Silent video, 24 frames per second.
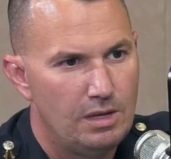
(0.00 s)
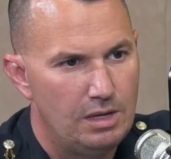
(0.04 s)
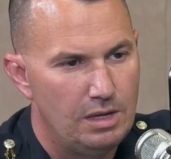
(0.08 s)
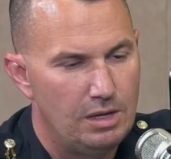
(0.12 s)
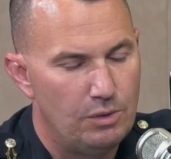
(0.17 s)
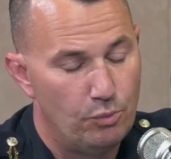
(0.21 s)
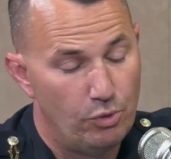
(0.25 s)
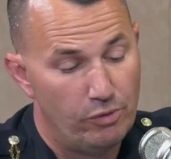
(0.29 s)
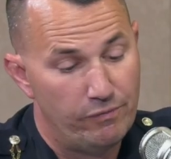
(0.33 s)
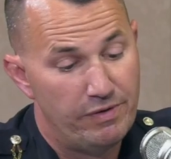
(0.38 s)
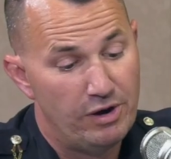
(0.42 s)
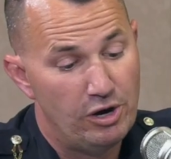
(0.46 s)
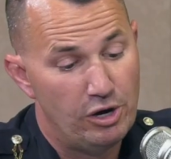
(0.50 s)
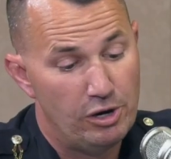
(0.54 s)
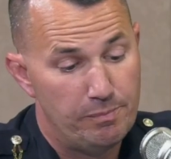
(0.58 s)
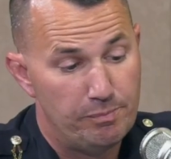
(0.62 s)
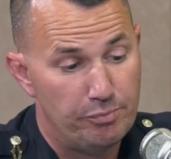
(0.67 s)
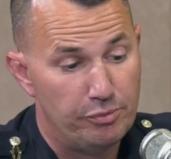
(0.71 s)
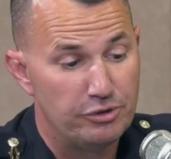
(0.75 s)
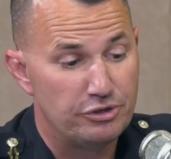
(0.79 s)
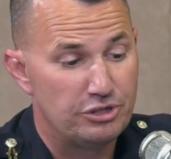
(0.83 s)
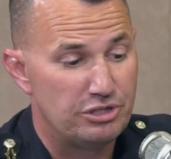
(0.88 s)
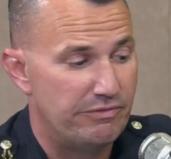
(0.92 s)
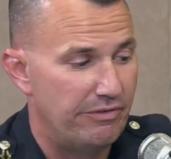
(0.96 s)
And we're very
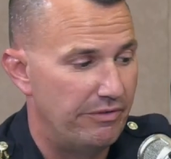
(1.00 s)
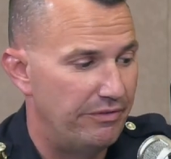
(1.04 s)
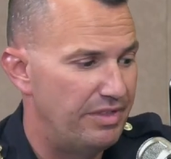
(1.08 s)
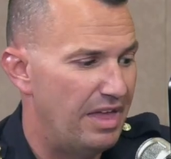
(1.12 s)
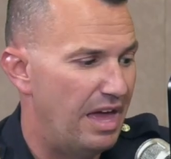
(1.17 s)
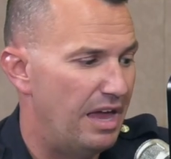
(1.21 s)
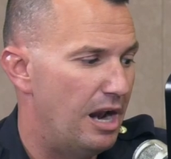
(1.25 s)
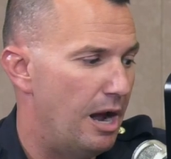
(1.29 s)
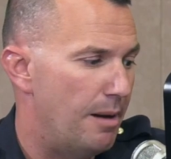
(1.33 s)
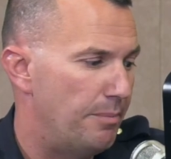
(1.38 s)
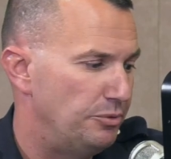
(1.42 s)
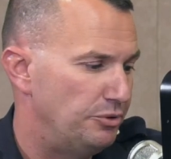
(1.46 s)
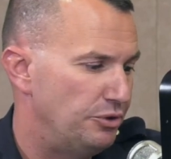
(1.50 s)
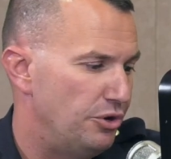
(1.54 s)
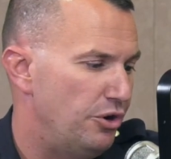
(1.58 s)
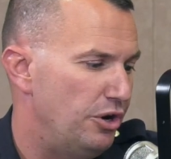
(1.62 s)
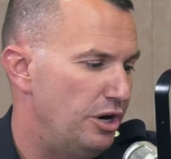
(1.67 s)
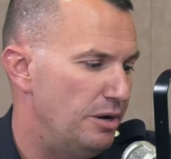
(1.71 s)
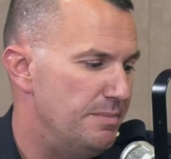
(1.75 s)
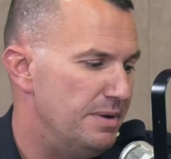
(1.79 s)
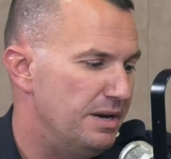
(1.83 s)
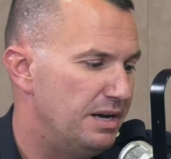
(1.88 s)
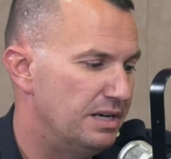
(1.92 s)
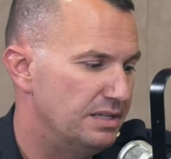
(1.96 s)
appreciative of that
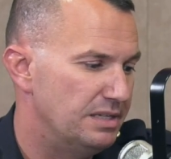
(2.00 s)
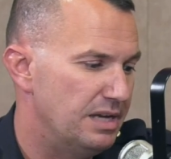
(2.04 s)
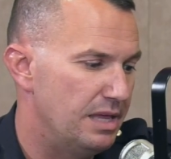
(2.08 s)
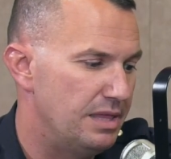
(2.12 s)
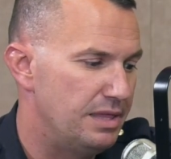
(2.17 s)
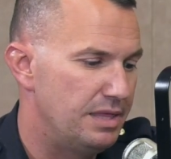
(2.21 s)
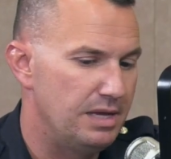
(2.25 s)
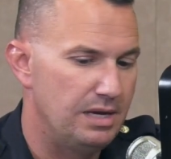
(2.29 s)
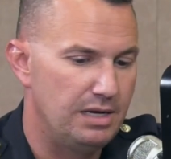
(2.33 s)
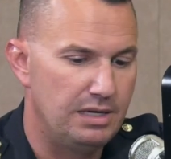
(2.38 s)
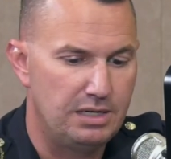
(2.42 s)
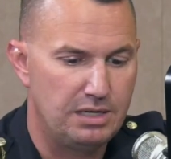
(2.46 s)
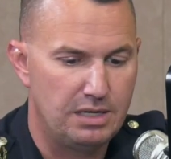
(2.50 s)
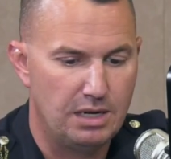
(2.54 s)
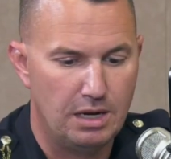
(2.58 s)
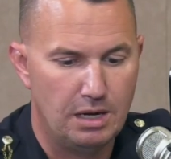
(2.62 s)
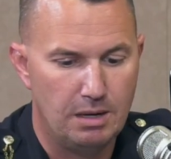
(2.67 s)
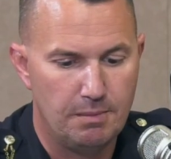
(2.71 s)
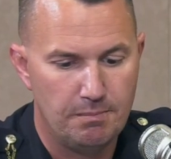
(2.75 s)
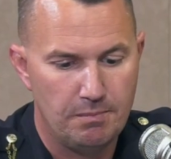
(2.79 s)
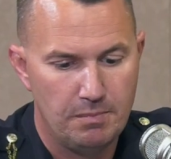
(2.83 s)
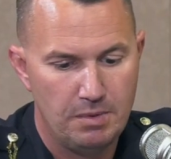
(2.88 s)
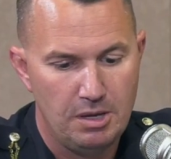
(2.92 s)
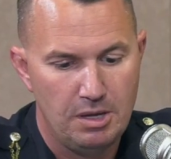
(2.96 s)
opportunity because I think
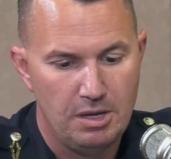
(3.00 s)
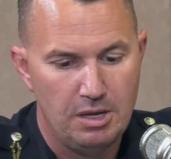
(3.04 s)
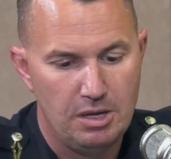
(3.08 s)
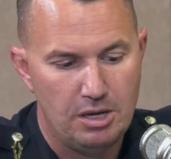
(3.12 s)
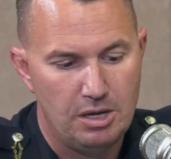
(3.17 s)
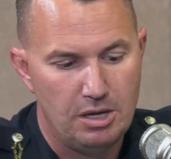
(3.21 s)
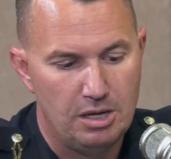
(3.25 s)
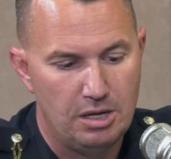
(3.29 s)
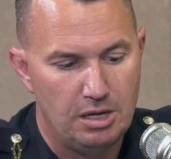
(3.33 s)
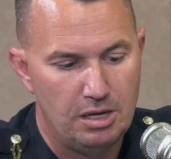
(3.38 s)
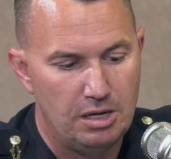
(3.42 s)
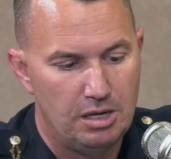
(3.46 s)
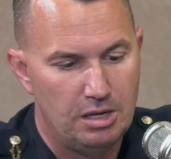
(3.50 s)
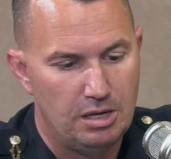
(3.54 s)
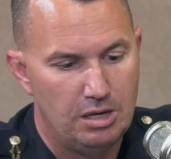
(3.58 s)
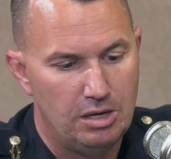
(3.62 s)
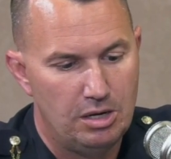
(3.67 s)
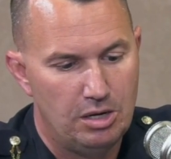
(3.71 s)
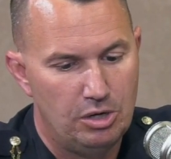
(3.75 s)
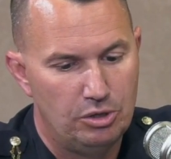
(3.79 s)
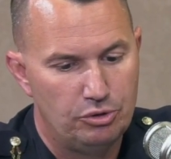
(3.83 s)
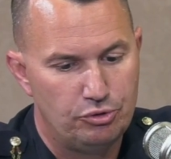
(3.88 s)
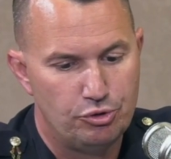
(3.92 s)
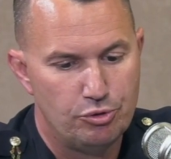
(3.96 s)

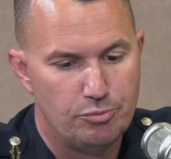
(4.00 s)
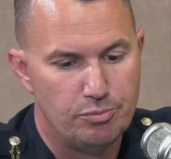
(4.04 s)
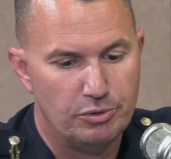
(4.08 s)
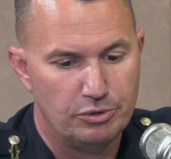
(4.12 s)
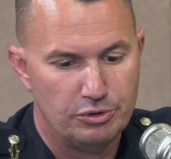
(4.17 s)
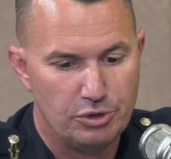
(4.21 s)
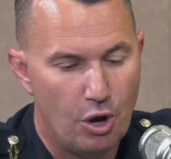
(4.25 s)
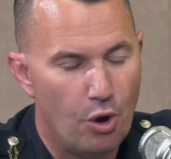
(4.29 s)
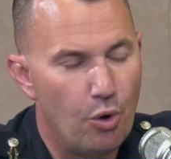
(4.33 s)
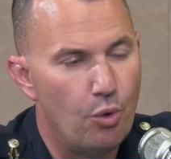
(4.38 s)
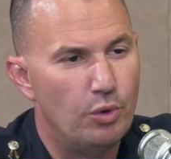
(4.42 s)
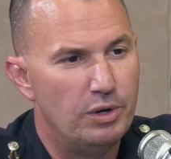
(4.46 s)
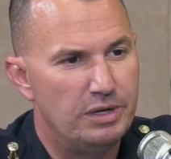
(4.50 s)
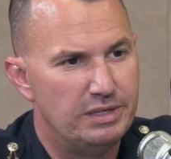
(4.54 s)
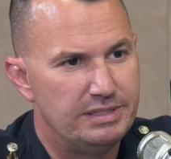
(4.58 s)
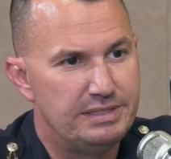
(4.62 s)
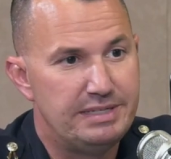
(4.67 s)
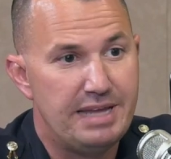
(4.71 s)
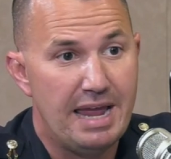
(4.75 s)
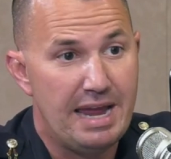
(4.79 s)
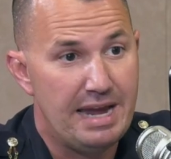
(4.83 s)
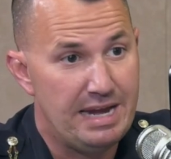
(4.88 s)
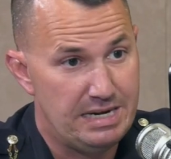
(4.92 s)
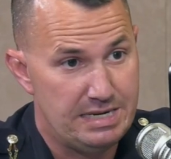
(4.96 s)
our troopers always
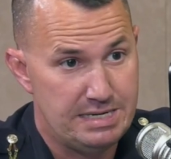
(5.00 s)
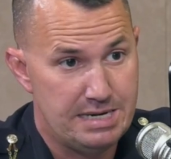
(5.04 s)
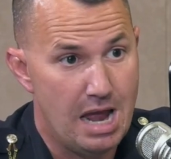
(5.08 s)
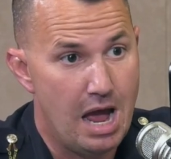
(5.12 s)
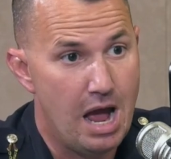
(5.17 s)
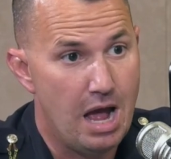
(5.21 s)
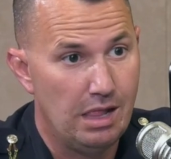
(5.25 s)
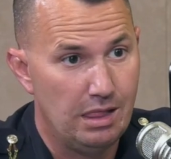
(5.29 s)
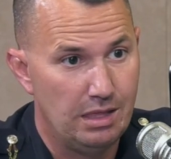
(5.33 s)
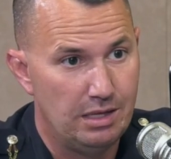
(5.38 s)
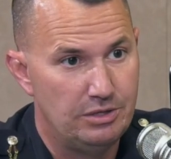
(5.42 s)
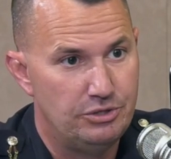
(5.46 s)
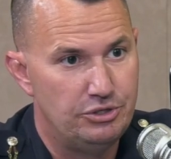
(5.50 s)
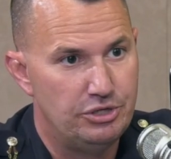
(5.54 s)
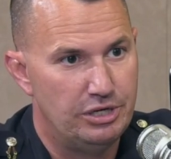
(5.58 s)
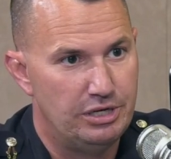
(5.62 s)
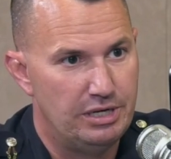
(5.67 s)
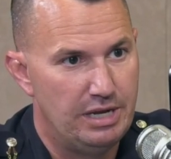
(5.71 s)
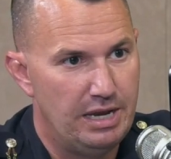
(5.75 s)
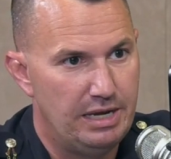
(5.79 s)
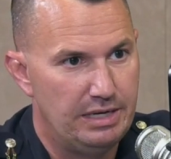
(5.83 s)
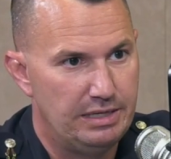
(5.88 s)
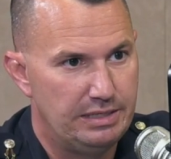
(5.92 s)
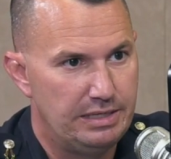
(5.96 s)
gain knowledge
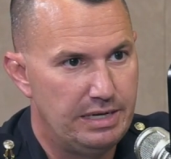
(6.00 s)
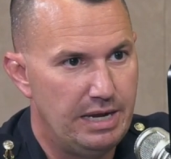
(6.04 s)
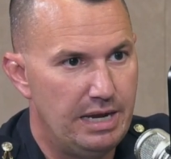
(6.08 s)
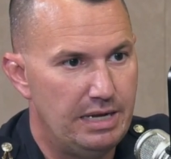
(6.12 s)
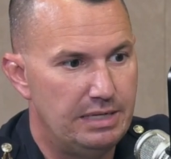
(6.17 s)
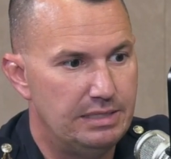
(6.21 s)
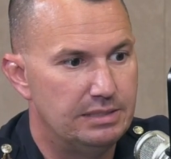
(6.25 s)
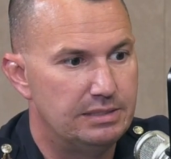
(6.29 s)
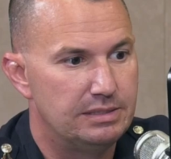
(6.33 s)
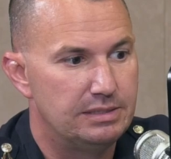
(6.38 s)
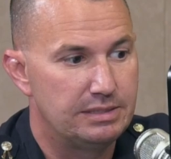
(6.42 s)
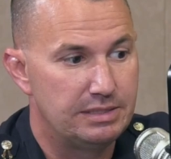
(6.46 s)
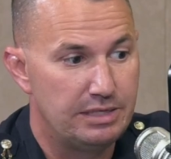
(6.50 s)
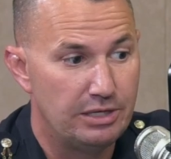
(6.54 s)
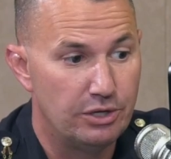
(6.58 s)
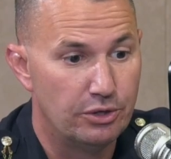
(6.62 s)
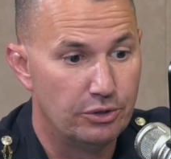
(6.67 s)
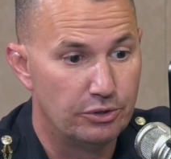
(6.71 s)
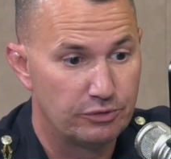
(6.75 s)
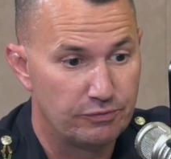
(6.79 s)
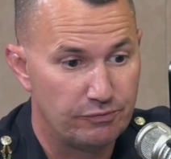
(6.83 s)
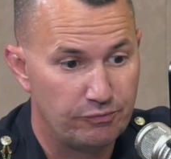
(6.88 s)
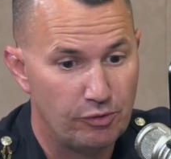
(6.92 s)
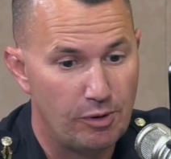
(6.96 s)
and gain
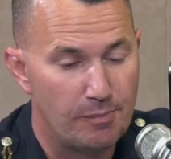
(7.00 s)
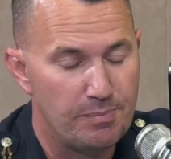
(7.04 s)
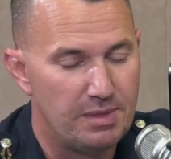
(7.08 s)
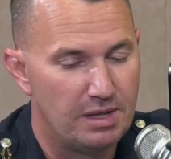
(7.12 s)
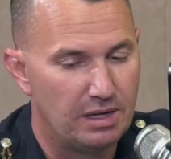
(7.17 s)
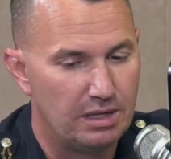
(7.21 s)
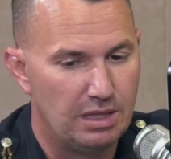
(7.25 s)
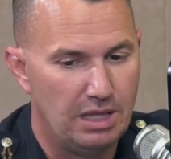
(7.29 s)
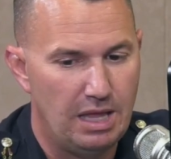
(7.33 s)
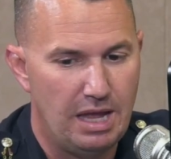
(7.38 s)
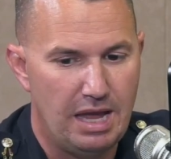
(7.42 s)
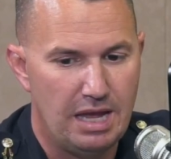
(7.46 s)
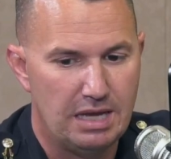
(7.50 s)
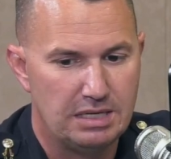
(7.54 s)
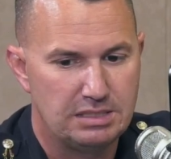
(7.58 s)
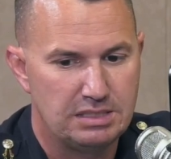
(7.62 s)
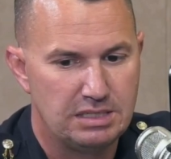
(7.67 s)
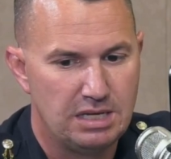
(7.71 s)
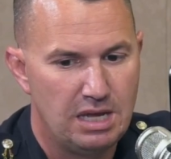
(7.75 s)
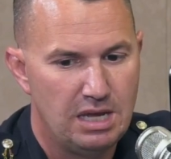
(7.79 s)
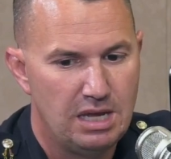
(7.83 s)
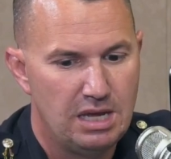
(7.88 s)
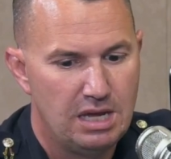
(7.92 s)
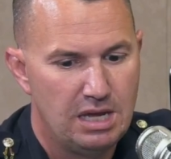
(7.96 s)
skills from the class.